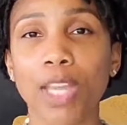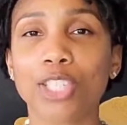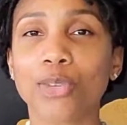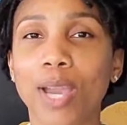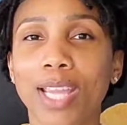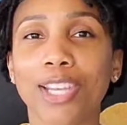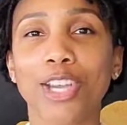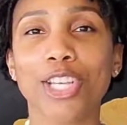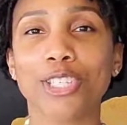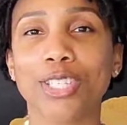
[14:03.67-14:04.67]
So, I
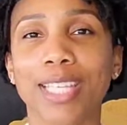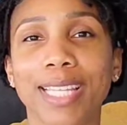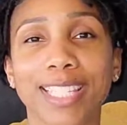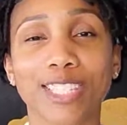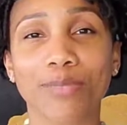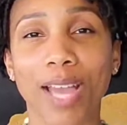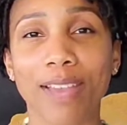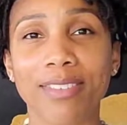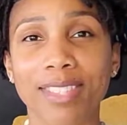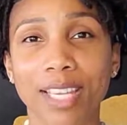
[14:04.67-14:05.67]
encourage you to take these
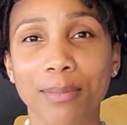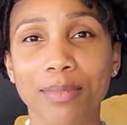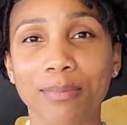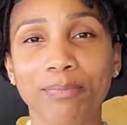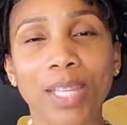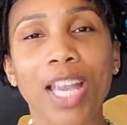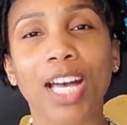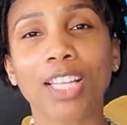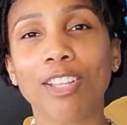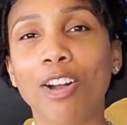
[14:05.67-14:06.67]
five steps
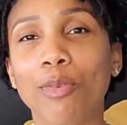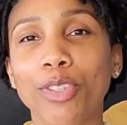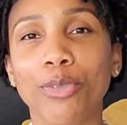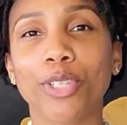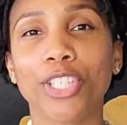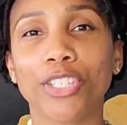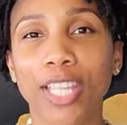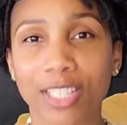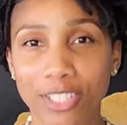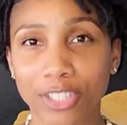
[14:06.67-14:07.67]
along with you in your
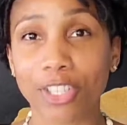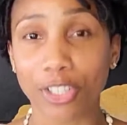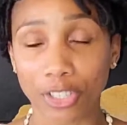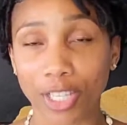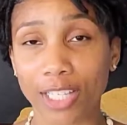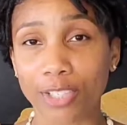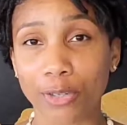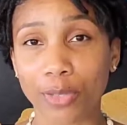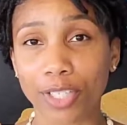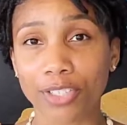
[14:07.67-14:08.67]
next your next
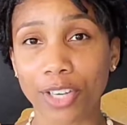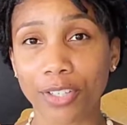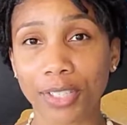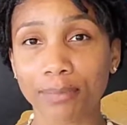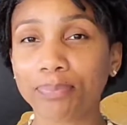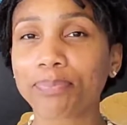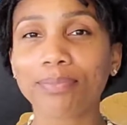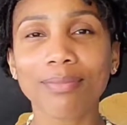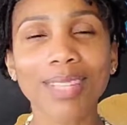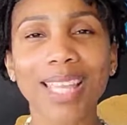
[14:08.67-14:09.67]
career journey
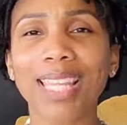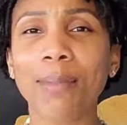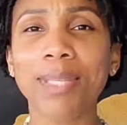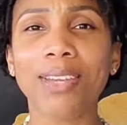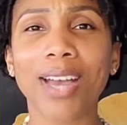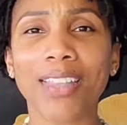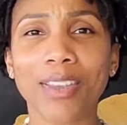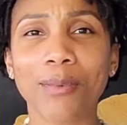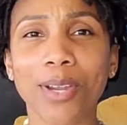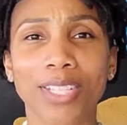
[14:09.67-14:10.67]
let me know how
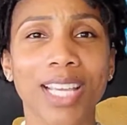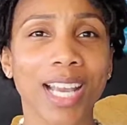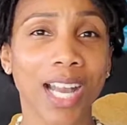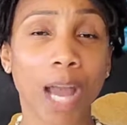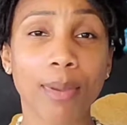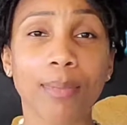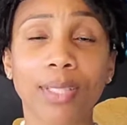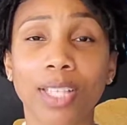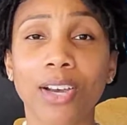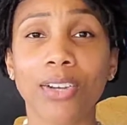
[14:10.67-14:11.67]
they worked comment
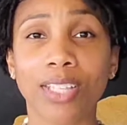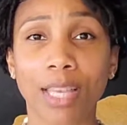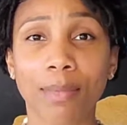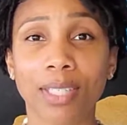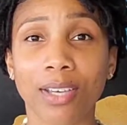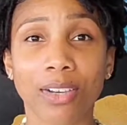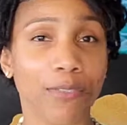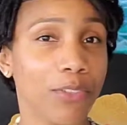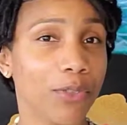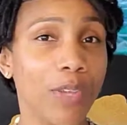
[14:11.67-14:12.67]
below and let me know
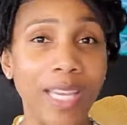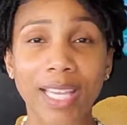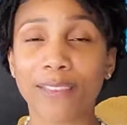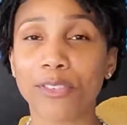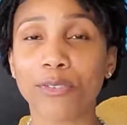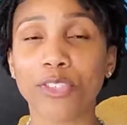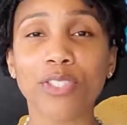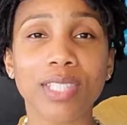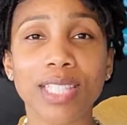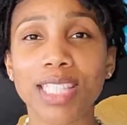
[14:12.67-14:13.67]
if you if you've
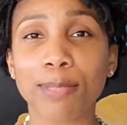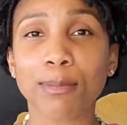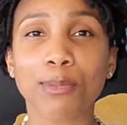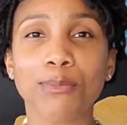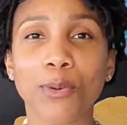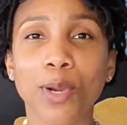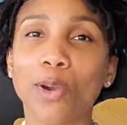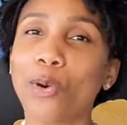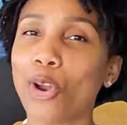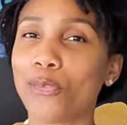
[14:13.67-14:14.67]
used these tips
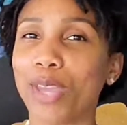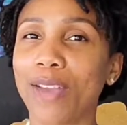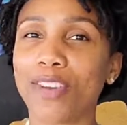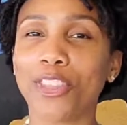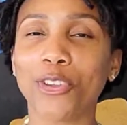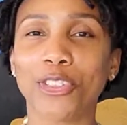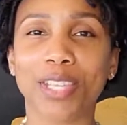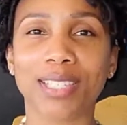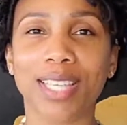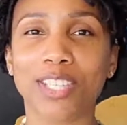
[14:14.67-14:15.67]
before or if you have other
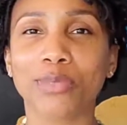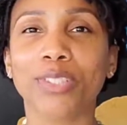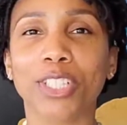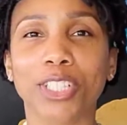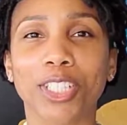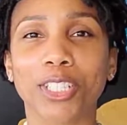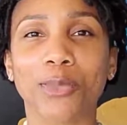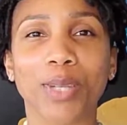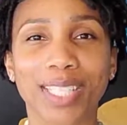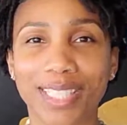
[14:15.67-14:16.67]
things that you've learned along
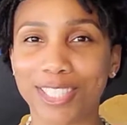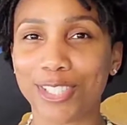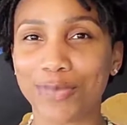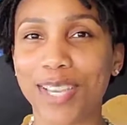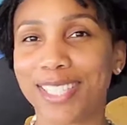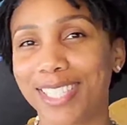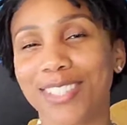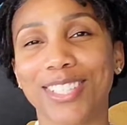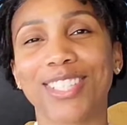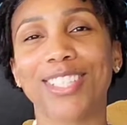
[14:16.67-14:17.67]
the way since you've
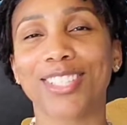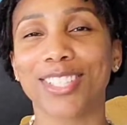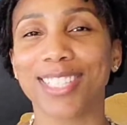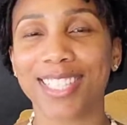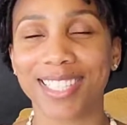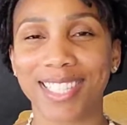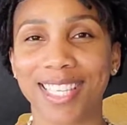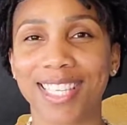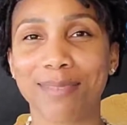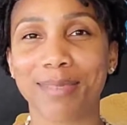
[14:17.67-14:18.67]
executed your 30 60 90 day